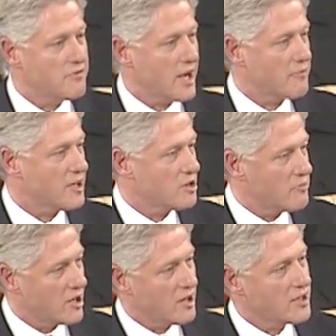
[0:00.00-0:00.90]
family in
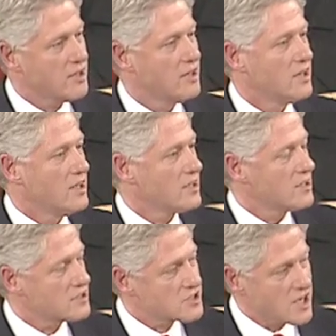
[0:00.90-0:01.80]
America
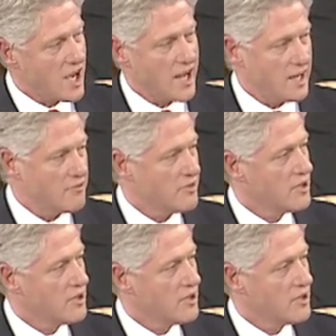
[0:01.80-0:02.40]
to save